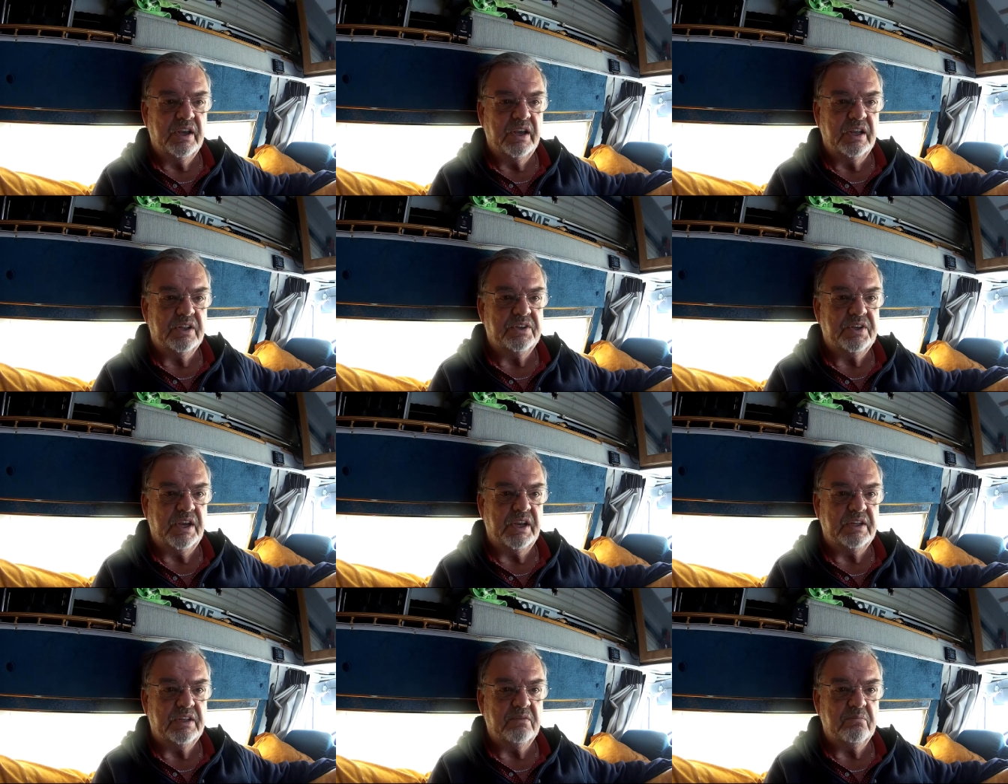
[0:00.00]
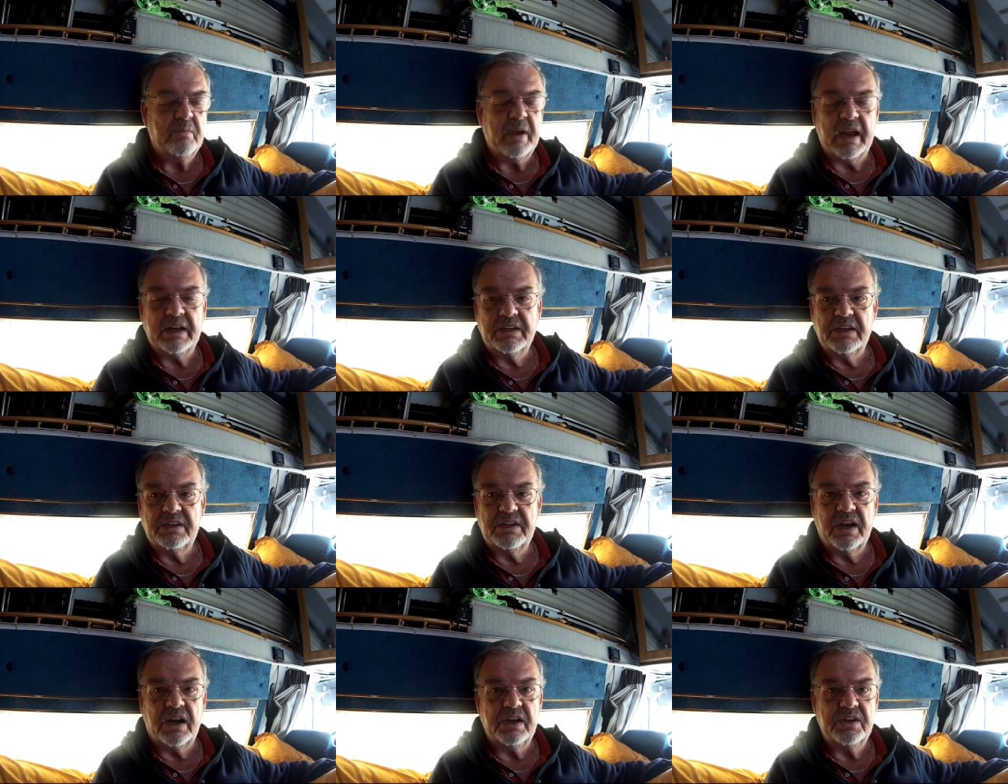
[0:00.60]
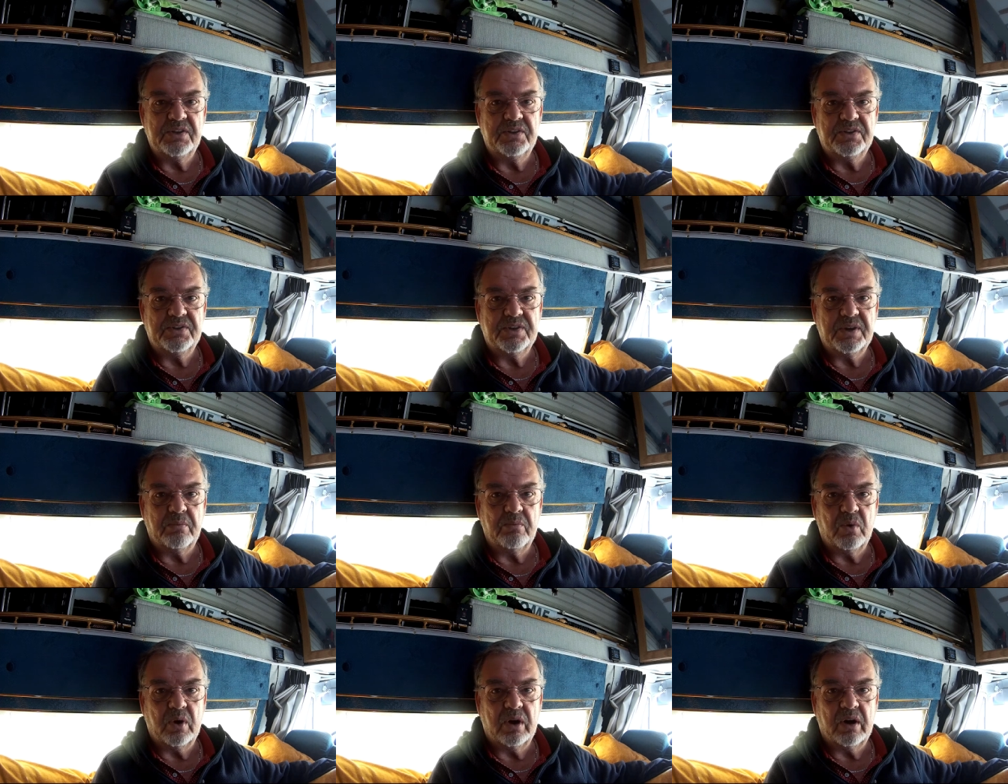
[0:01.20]
it's hidden magnetized
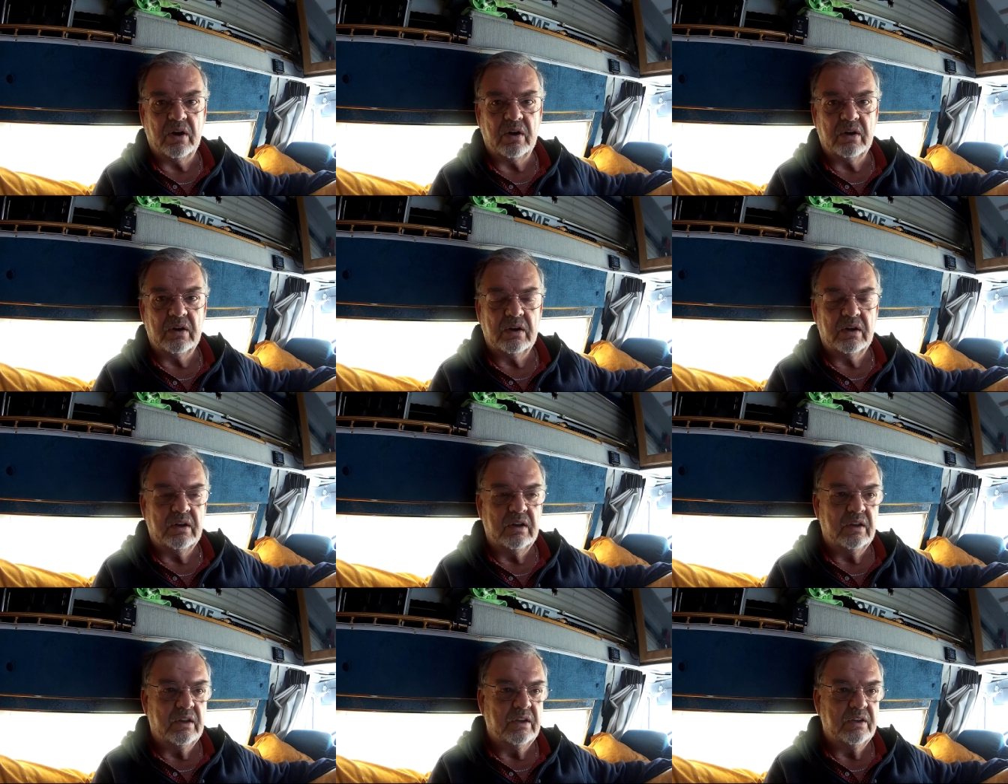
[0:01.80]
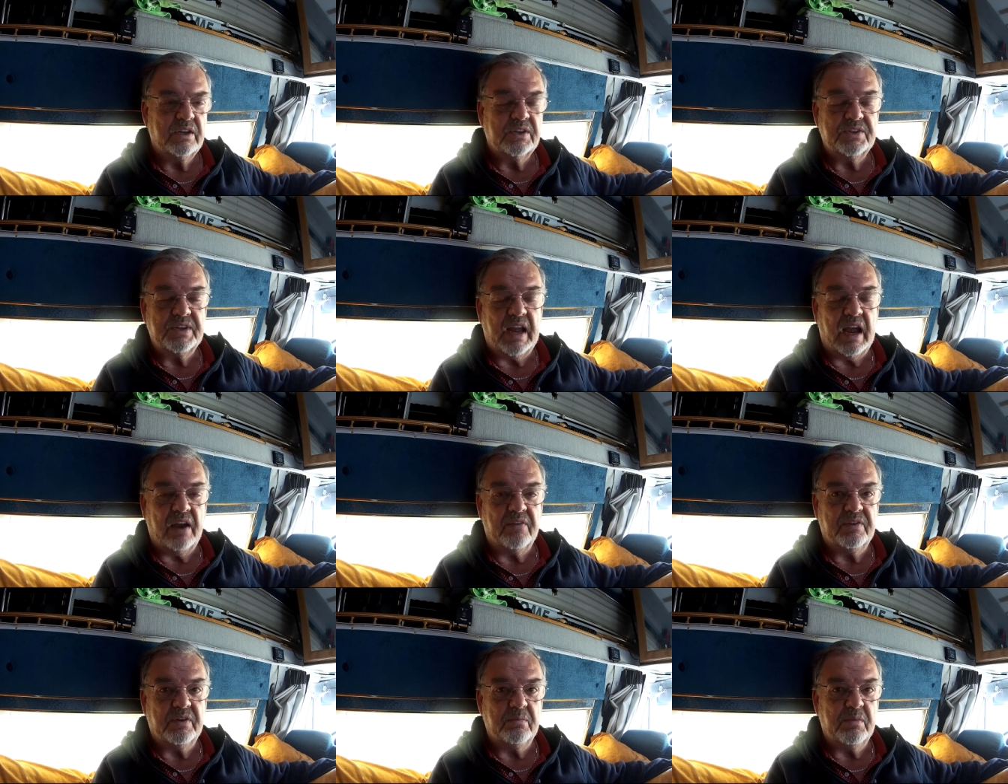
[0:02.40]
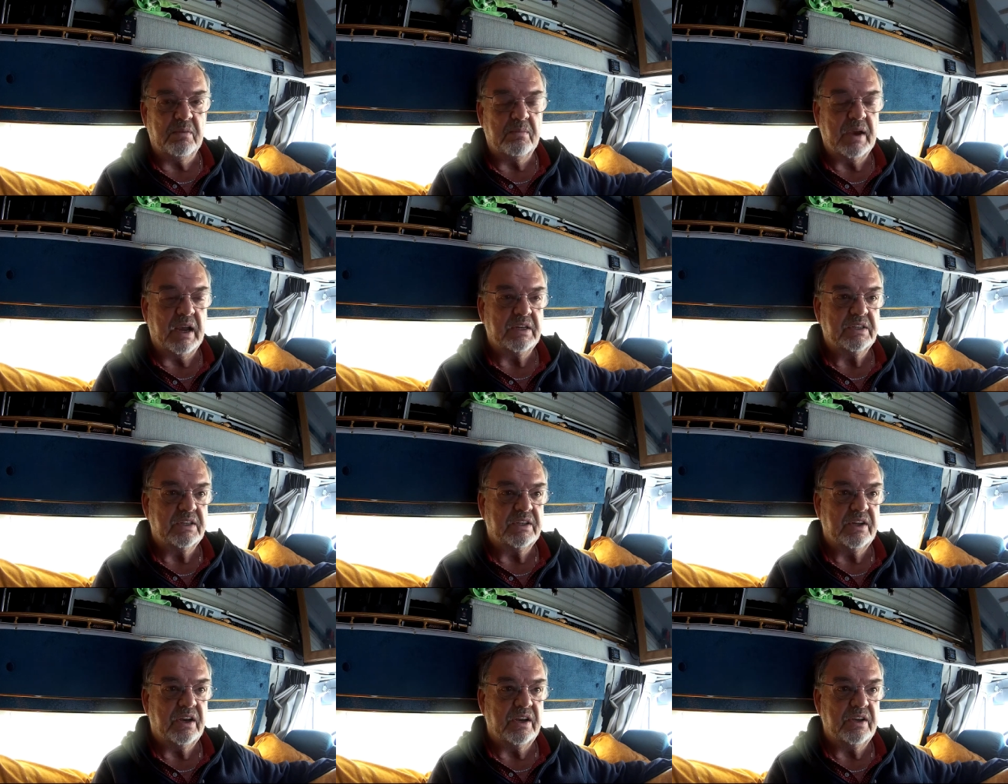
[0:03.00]
somewhere it doesn't have to be
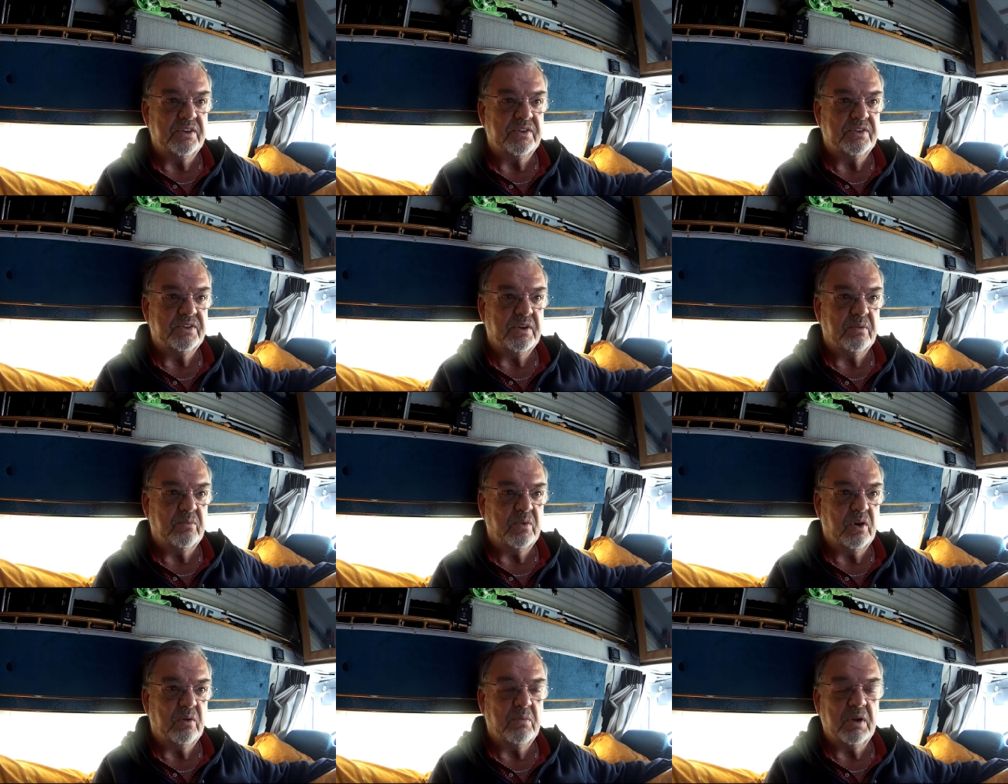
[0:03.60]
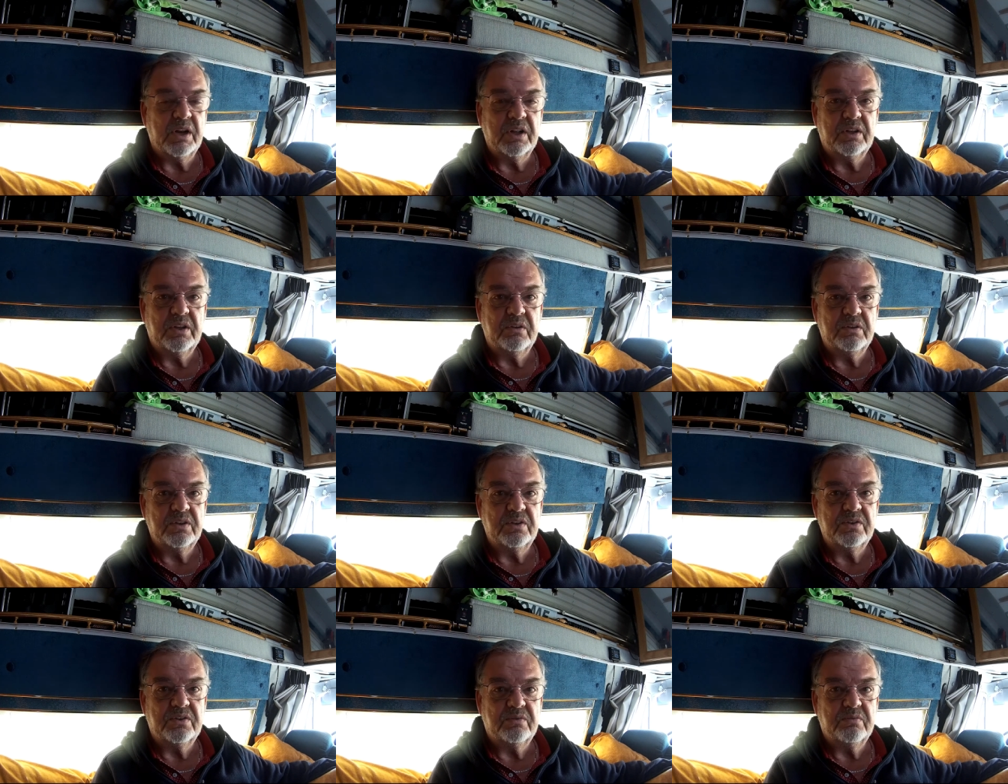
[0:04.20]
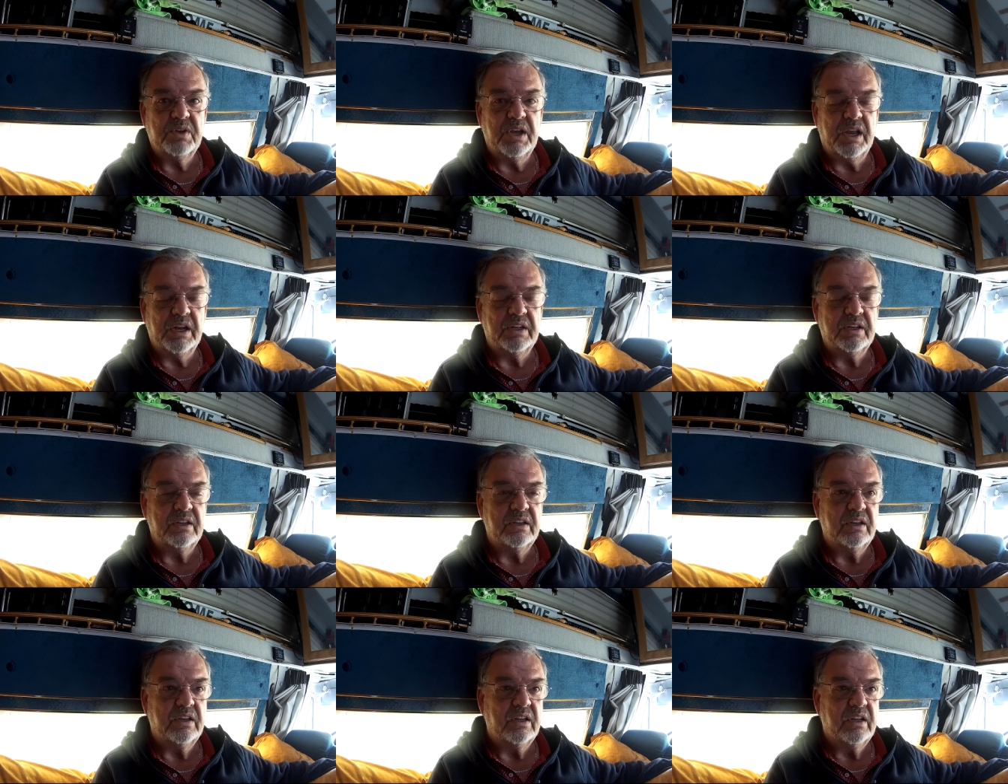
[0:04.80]
magnetized somewhere but it's
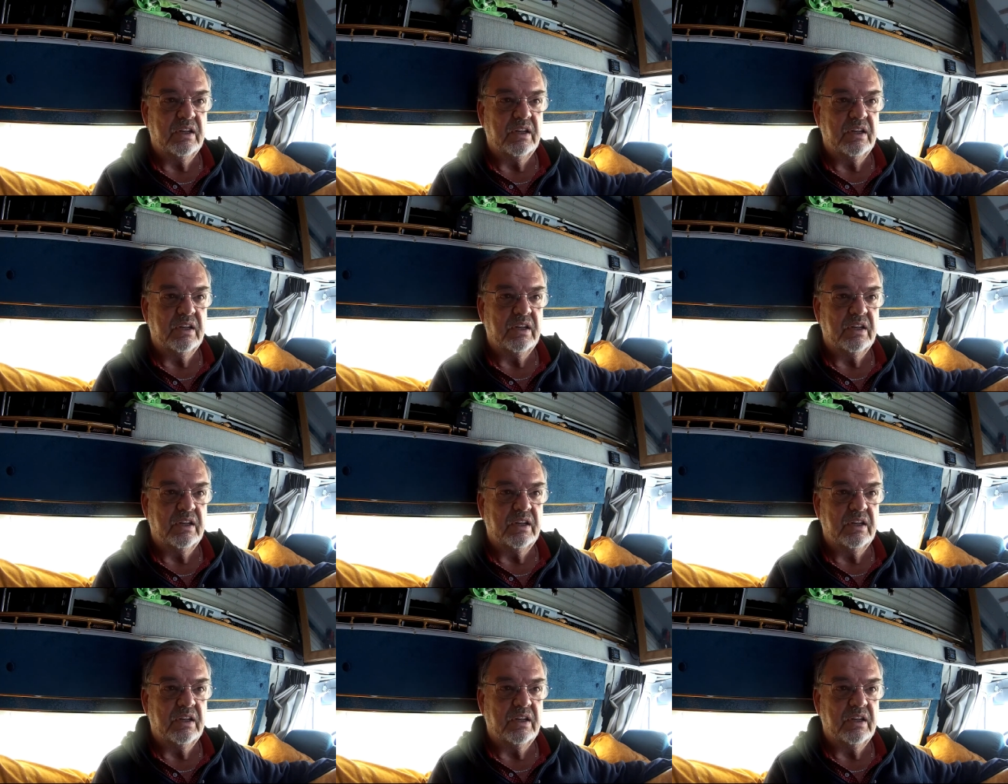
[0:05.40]
hidden